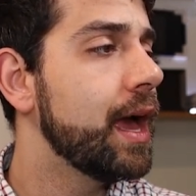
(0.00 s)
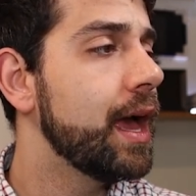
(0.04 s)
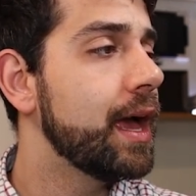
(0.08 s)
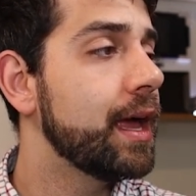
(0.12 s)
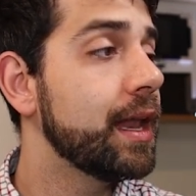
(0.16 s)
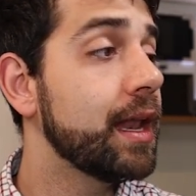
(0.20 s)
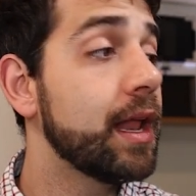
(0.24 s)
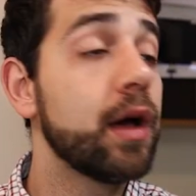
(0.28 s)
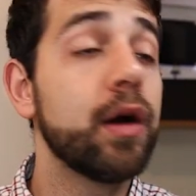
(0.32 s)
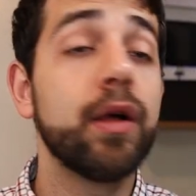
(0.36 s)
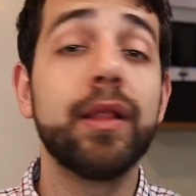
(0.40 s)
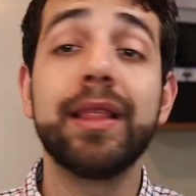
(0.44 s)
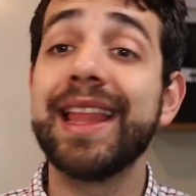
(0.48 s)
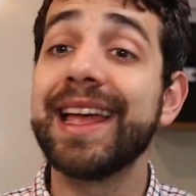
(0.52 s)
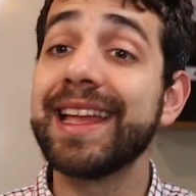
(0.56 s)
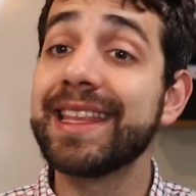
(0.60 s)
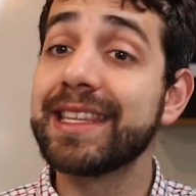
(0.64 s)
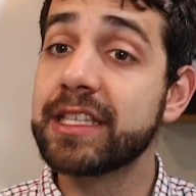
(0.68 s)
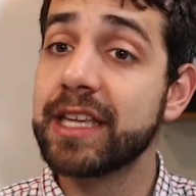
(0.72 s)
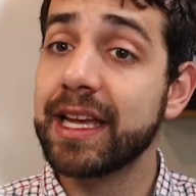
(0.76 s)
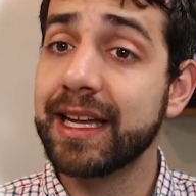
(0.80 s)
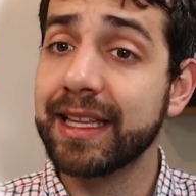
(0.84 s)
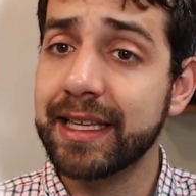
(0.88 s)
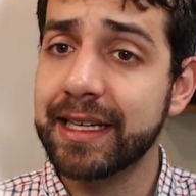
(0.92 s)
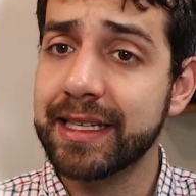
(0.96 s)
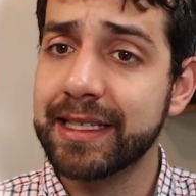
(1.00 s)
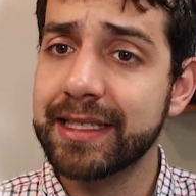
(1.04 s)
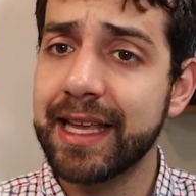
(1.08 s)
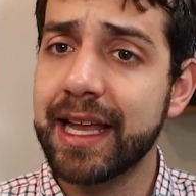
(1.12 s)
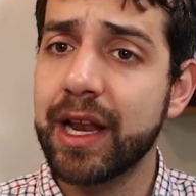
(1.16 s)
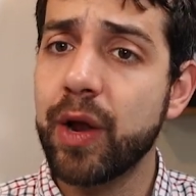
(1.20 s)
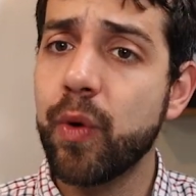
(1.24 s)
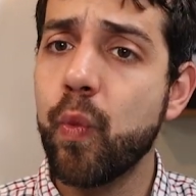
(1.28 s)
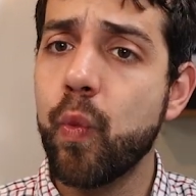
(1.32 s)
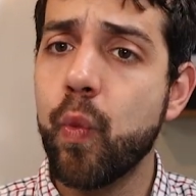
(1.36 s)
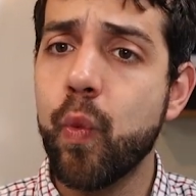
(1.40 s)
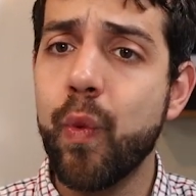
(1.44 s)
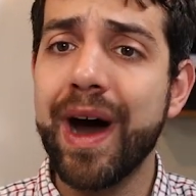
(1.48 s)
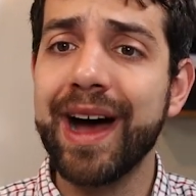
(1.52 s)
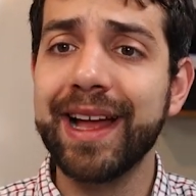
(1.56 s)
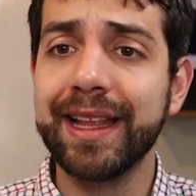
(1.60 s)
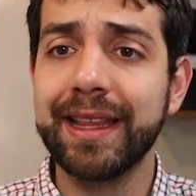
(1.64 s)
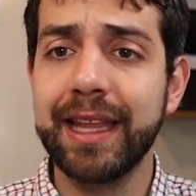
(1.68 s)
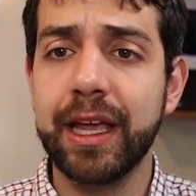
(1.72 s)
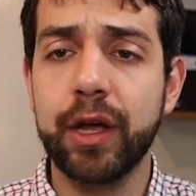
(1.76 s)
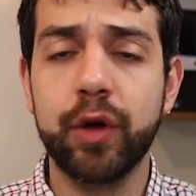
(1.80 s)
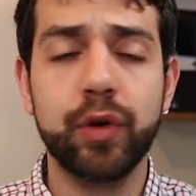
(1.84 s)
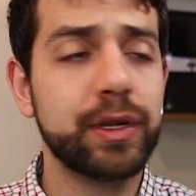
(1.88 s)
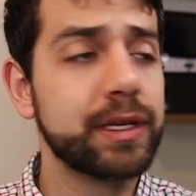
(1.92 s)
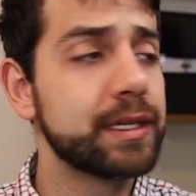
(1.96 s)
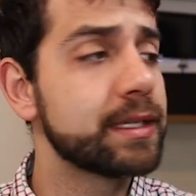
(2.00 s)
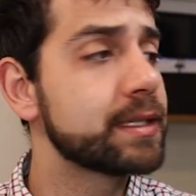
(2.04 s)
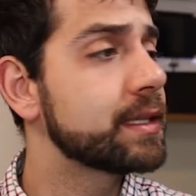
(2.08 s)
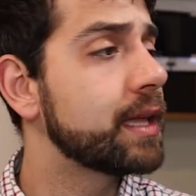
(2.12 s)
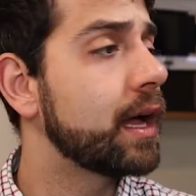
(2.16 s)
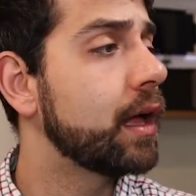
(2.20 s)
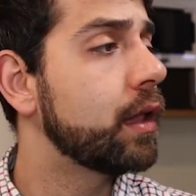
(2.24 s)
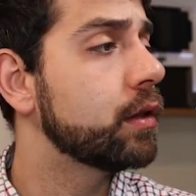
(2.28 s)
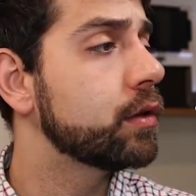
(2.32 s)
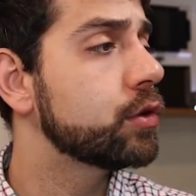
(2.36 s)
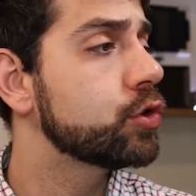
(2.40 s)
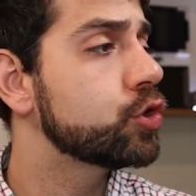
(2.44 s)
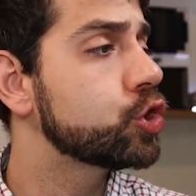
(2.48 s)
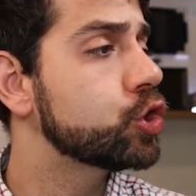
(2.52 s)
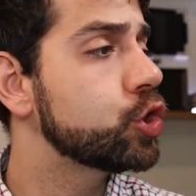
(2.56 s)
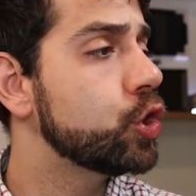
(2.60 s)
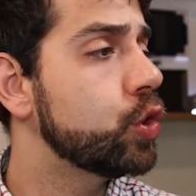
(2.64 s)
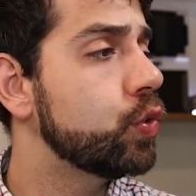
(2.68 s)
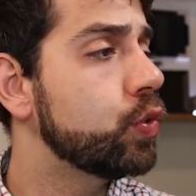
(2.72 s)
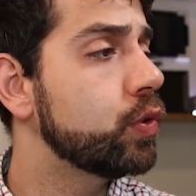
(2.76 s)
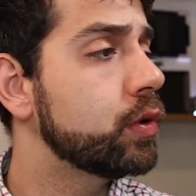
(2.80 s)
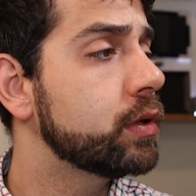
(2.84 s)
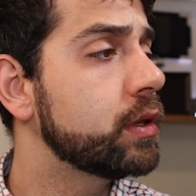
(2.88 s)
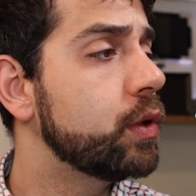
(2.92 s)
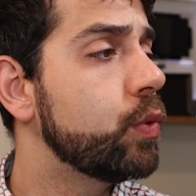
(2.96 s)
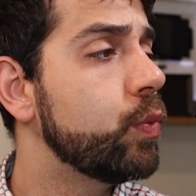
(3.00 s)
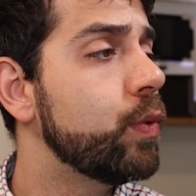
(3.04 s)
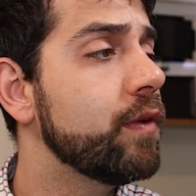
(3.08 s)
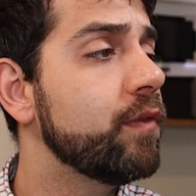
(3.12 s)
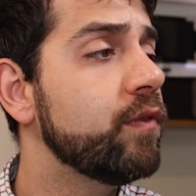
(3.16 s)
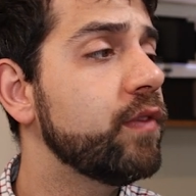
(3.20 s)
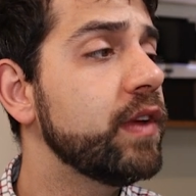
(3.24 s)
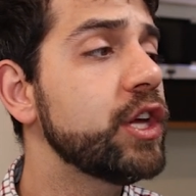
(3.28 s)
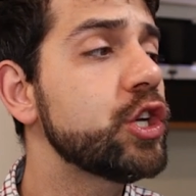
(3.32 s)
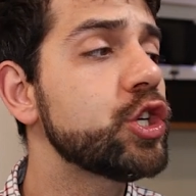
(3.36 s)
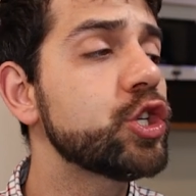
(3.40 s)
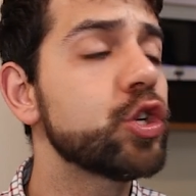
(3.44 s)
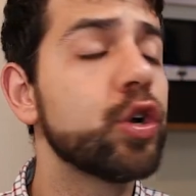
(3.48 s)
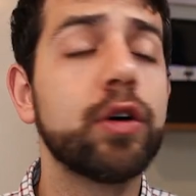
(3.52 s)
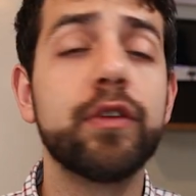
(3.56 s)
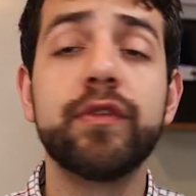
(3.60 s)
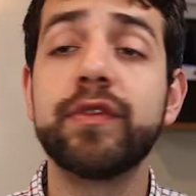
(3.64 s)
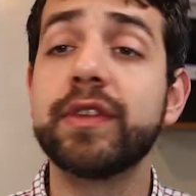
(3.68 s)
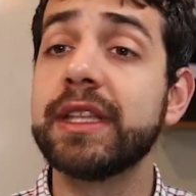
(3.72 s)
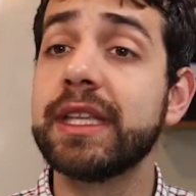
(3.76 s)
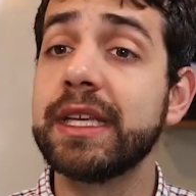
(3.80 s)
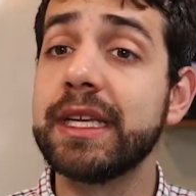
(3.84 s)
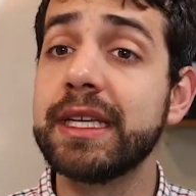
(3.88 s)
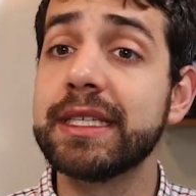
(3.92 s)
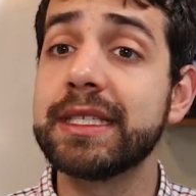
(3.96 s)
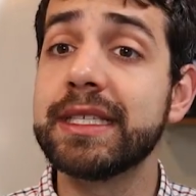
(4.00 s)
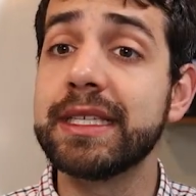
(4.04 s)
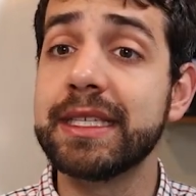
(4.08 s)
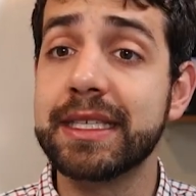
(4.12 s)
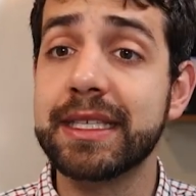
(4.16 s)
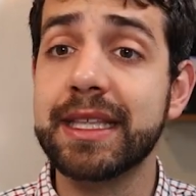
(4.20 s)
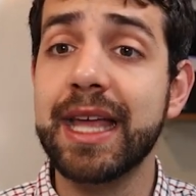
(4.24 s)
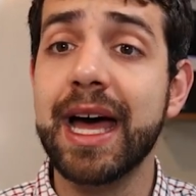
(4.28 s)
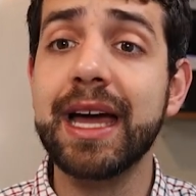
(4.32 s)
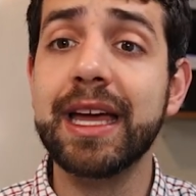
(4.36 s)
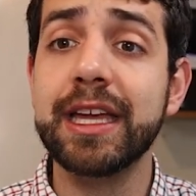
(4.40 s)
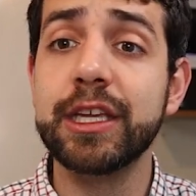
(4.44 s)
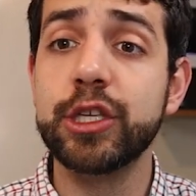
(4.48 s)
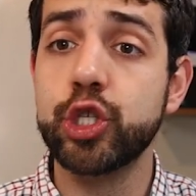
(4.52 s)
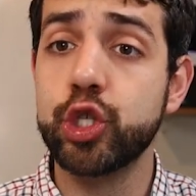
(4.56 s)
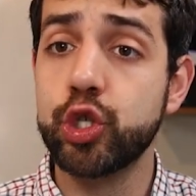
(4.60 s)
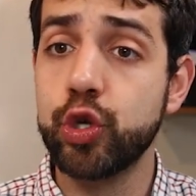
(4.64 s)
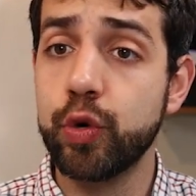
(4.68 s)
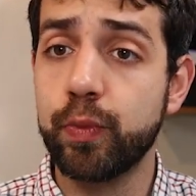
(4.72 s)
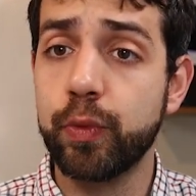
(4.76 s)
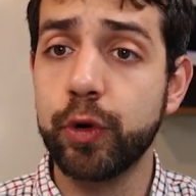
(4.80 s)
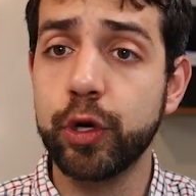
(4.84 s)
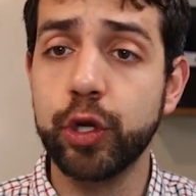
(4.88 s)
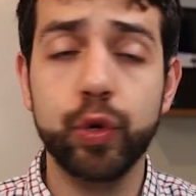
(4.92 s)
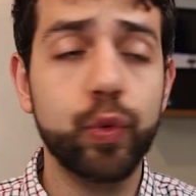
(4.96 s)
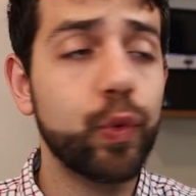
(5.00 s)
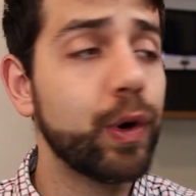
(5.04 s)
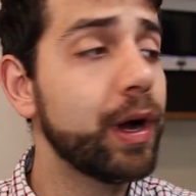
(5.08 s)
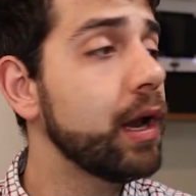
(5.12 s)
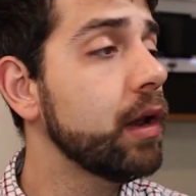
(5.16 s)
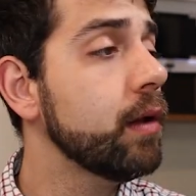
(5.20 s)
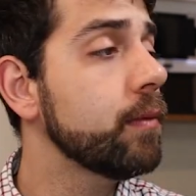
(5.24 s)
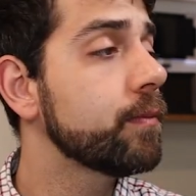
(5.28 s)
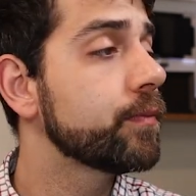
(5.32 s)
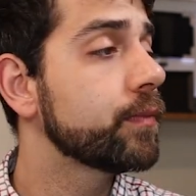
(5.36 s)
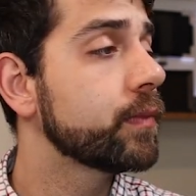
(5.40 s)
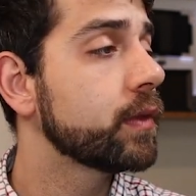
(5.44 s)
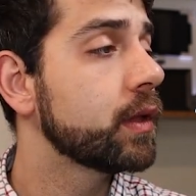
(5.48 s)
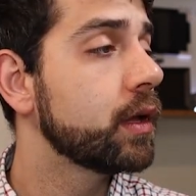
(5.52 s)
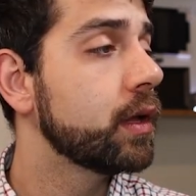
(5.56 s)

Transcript: And let's understand what they're gonna install. So the revision of this stack is 2.1.